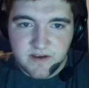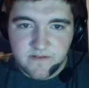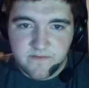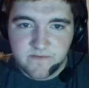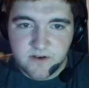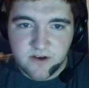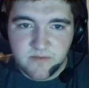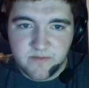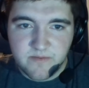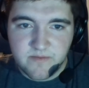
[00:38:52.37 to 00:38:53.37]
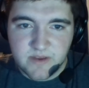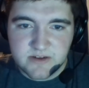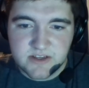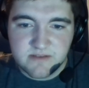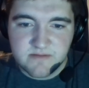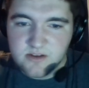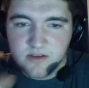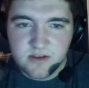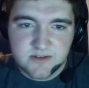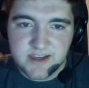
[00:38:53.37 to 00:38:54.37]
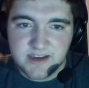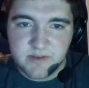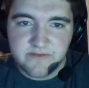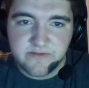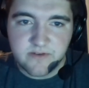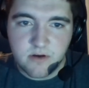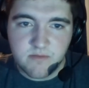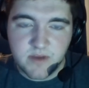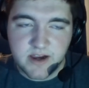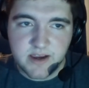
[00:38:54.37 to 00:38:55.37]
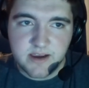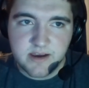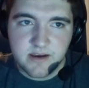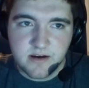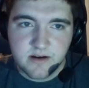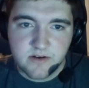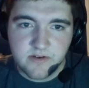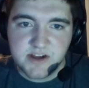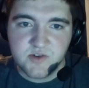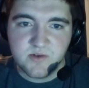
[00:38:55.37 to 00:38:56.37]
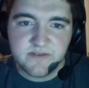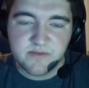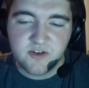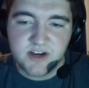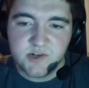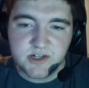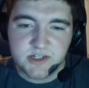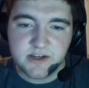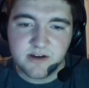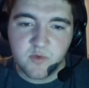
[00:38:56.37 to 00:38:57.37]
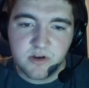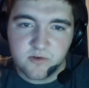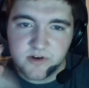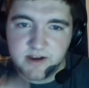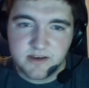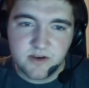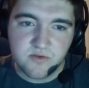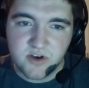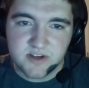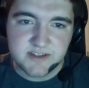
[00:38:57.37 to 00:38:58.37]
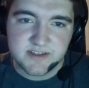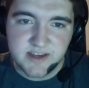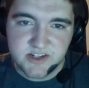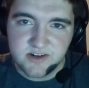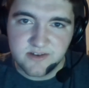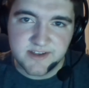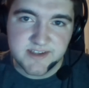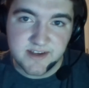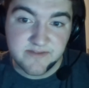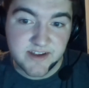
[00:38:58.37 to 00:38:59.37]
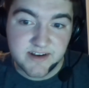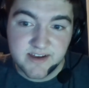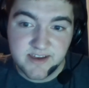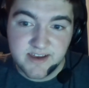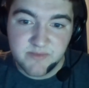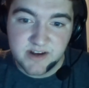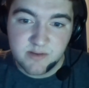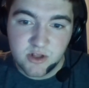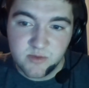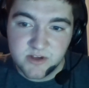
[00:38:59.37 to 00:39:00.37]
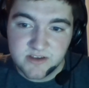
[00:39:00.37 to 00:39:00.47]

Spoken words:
from just a little segment from the graduation ceremony where I go across the stage and all that stuff and I get my diploma.